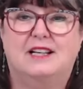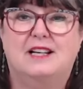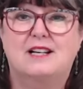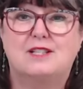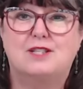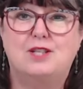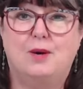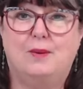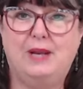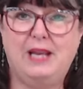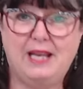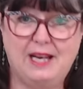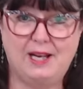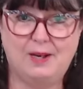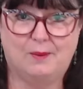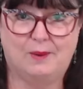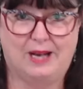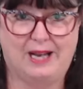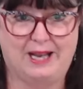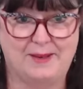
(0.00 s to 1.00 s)
So
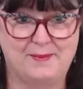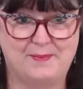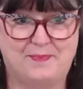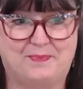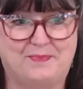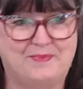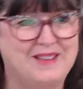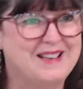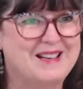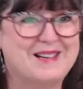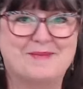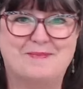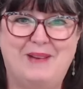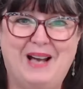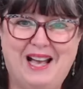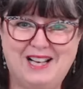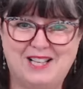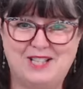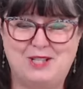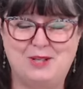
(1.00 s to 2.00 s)
anyway,
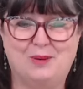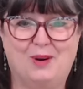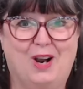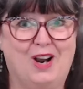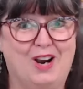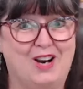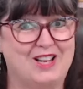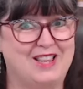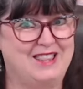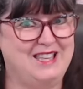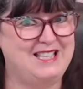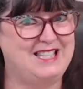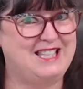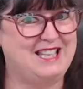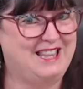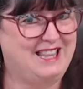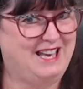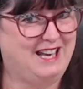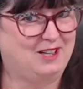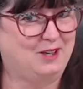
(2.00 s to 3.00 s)
back to our this
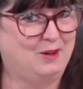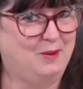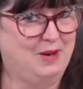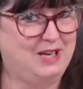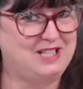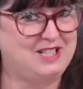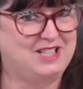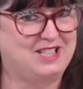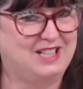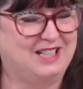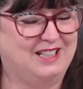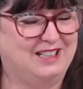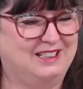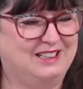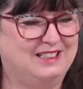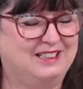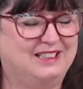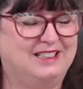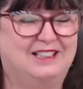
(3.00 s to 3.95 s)
and that question.